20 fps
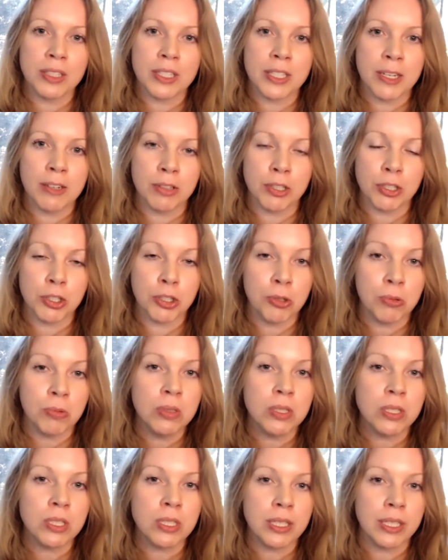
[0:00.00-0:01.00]
series, you
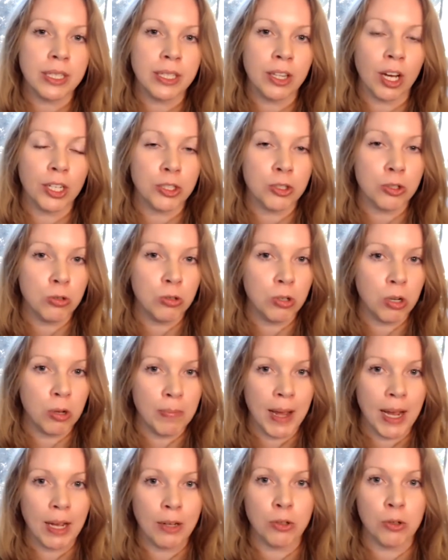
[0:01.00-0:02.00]
will see that I talk
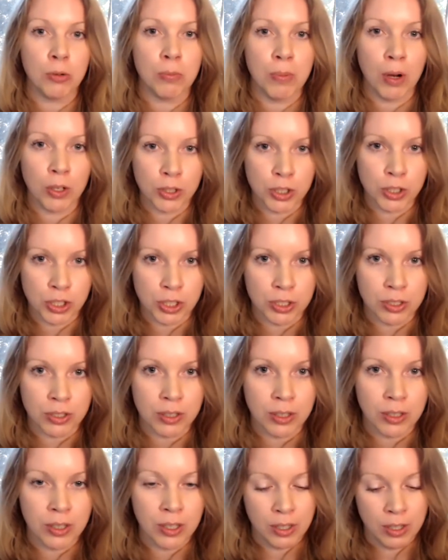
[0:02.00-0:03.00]
about your postures.
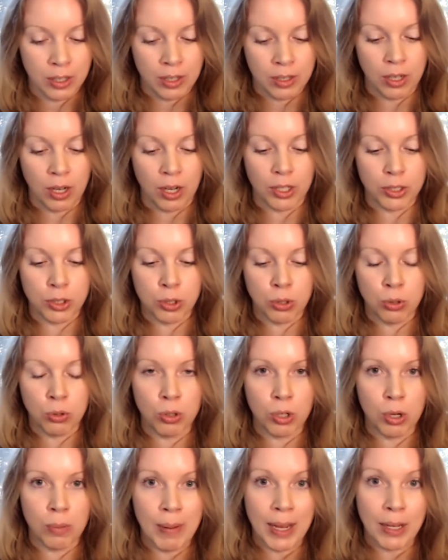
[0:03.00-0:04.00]
I
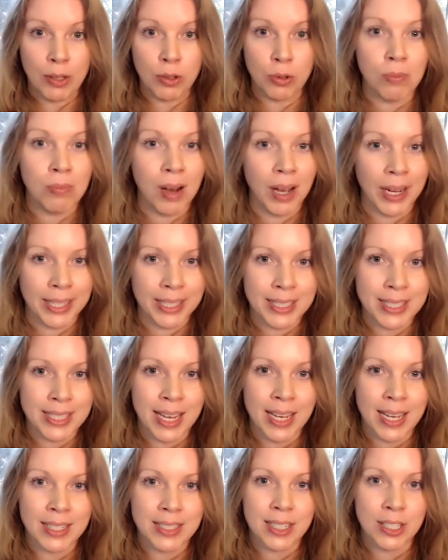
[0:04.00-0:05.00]
talk about your
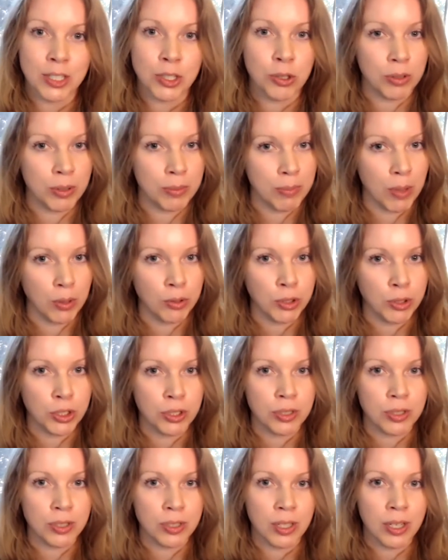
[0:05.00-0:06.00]
mindset and your
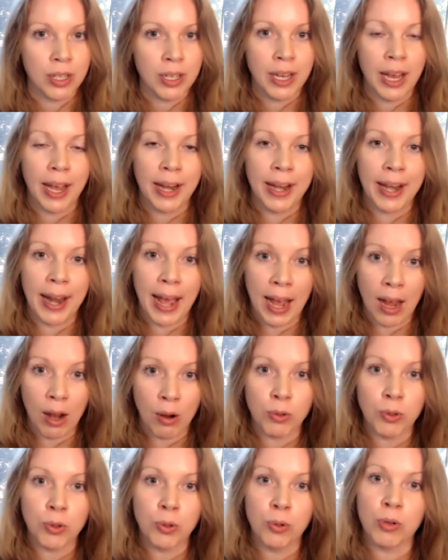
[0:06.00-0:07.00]
emotions and
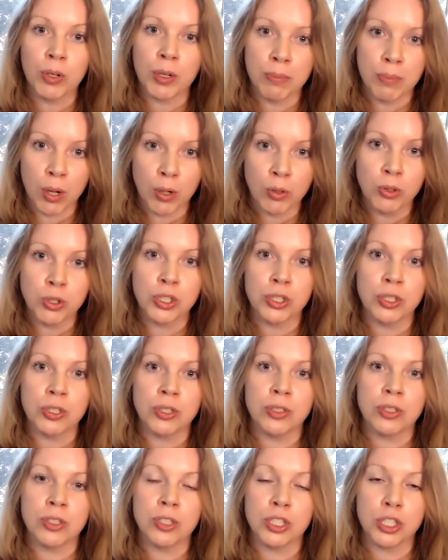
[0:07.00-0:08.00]
how your
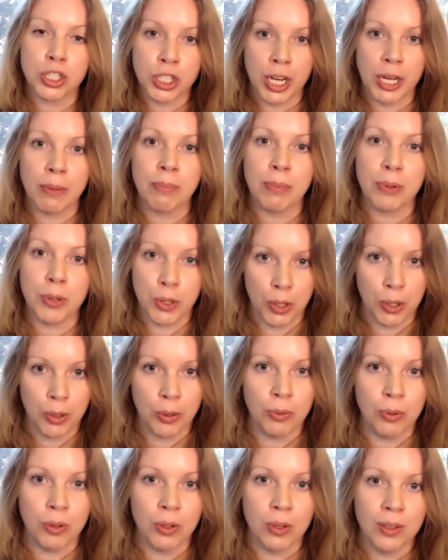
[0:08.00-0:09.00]
emotions shape
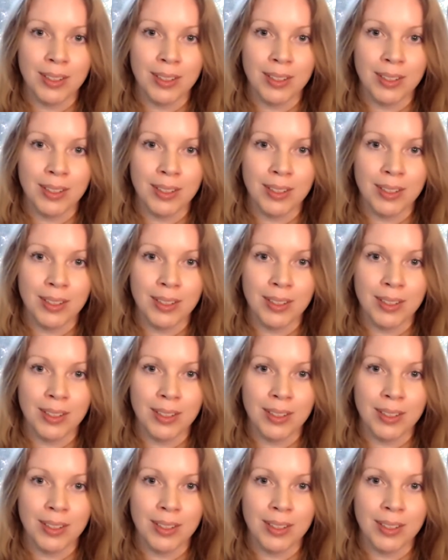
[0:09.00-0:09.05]
you.